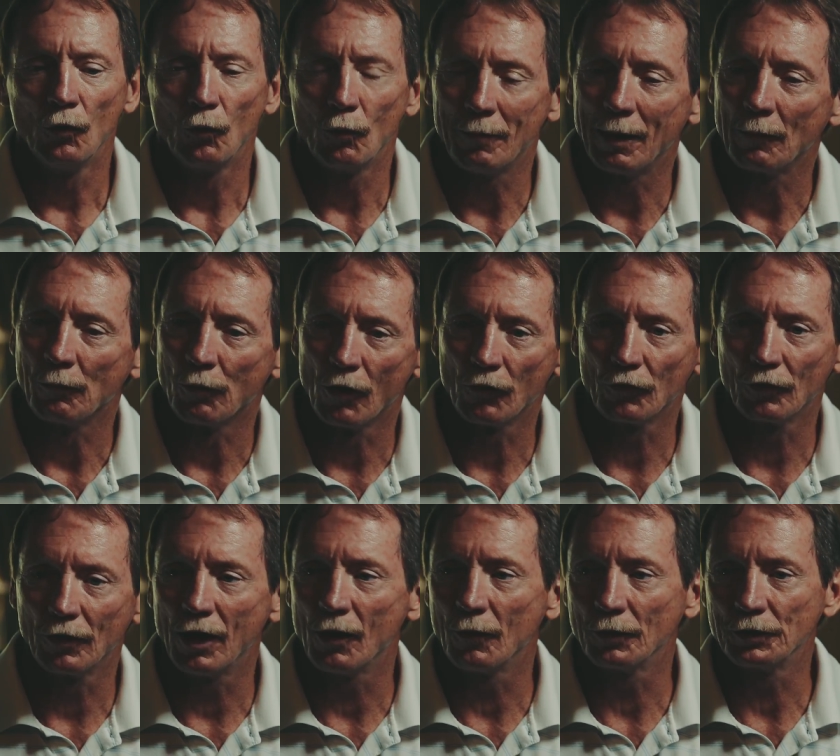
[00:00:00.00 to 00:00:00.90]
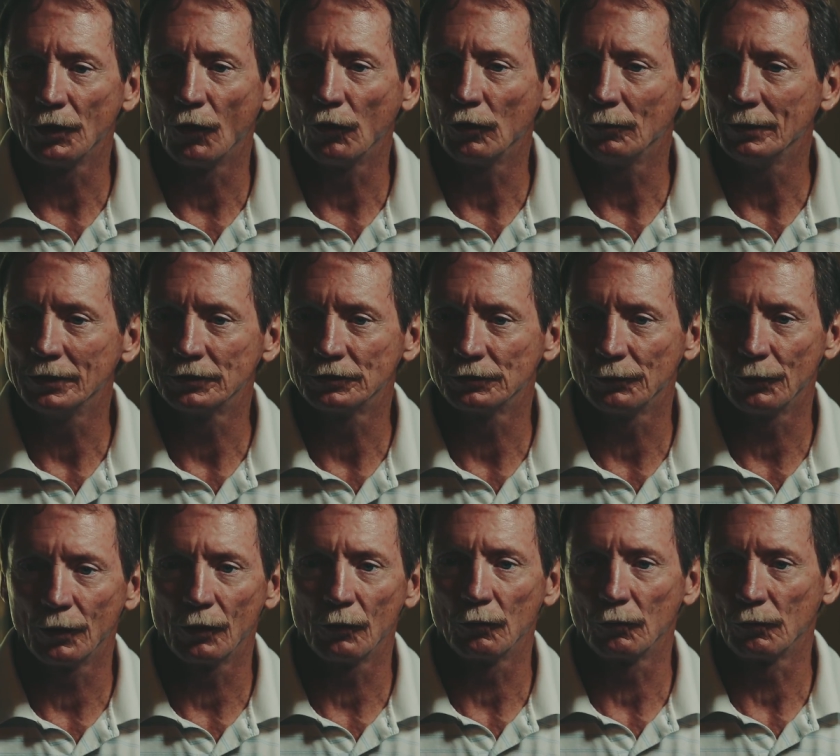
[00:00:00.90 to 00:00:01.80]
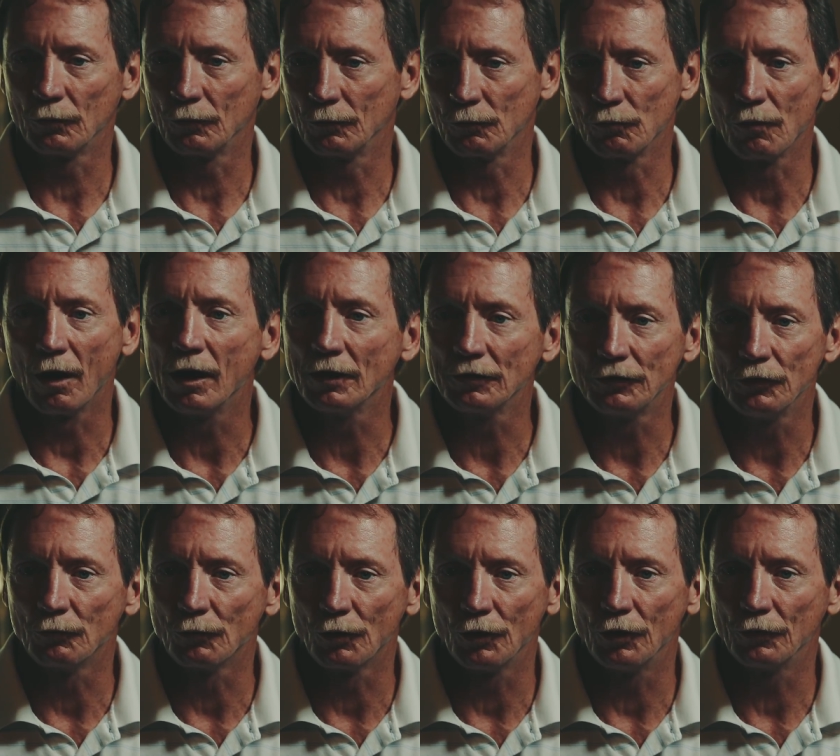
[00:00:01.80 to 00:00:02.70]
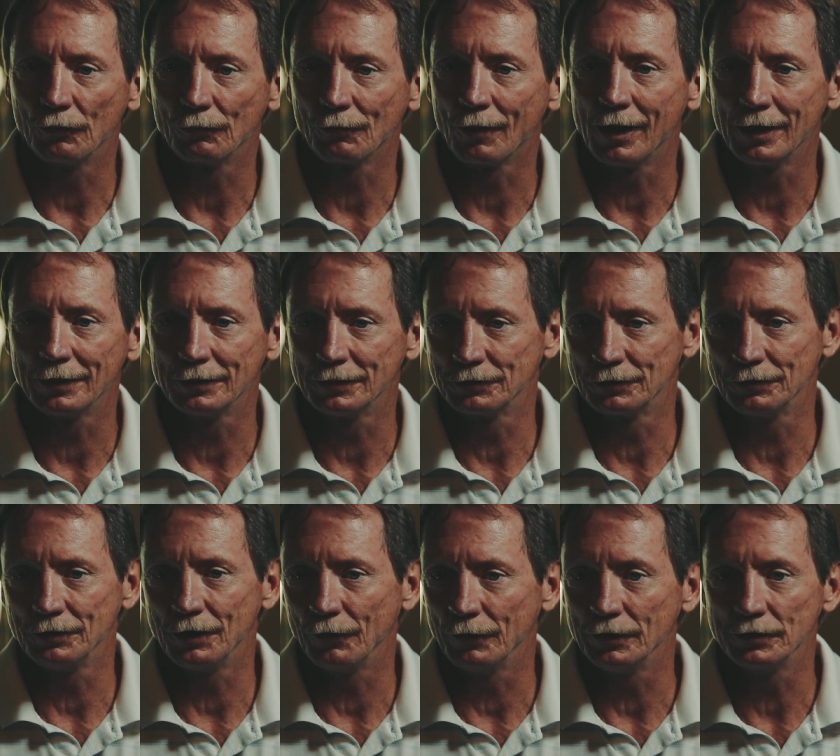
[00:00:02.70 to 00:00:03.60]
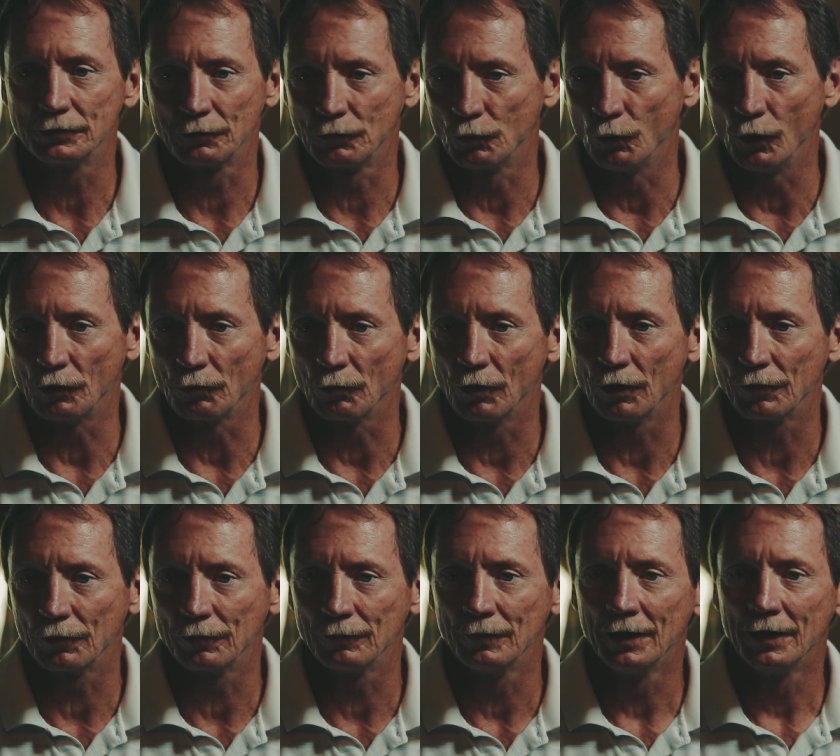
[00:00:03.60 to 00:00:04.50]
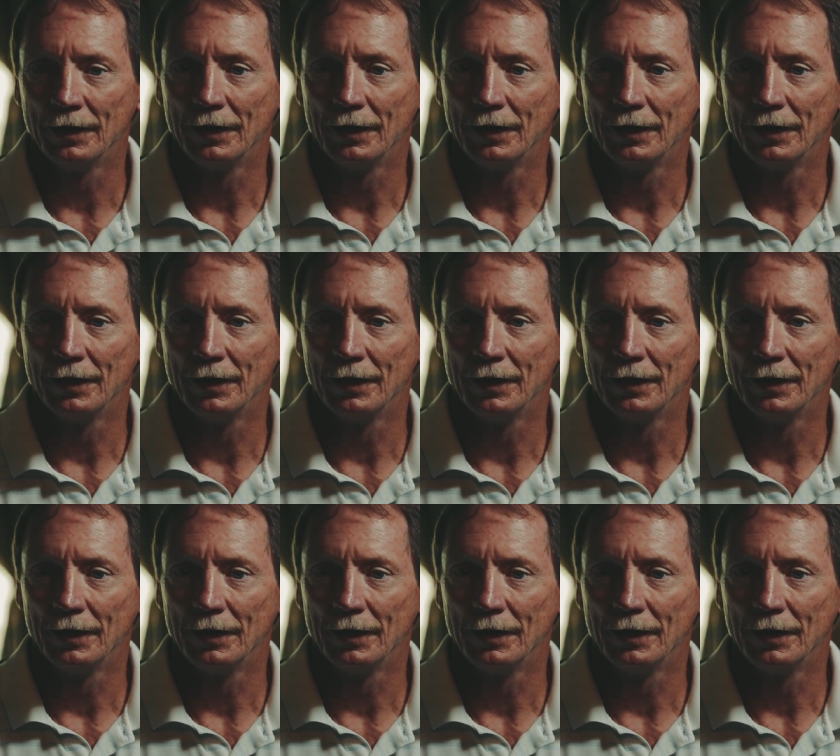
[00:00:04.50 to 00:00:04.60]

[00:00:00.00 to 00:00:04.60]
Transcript: Well, my brother-in-law had told him, he said, well, Ron can run. Ron is, you know, he's a quick runner.